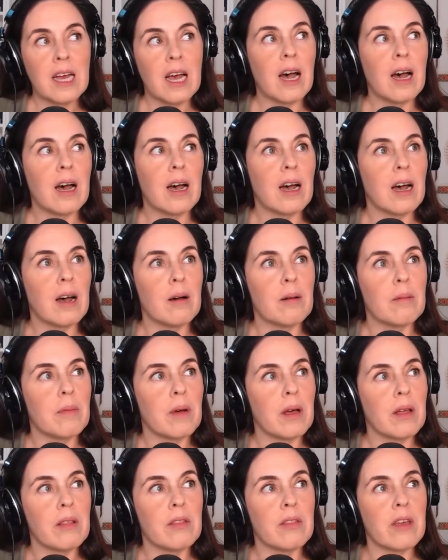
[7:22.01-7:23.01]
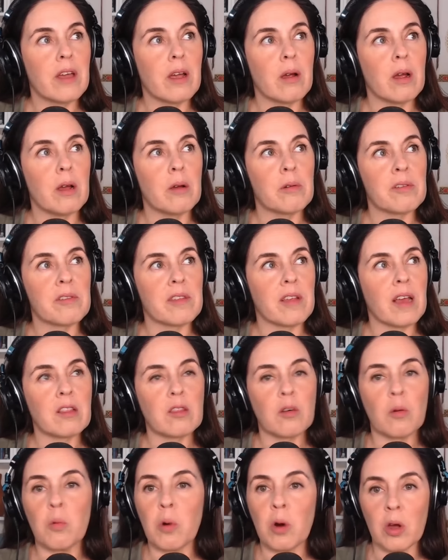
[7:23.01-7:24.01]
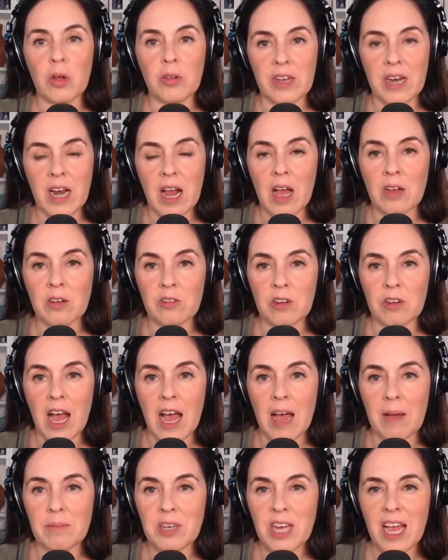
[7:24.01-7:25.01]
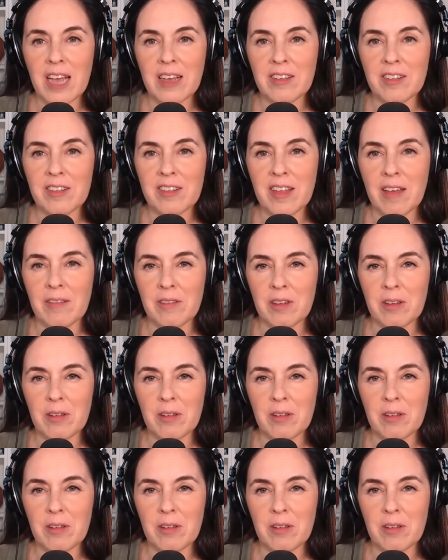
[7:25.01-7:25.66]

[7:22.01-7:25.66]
There it was, like the world in 100 objects. Have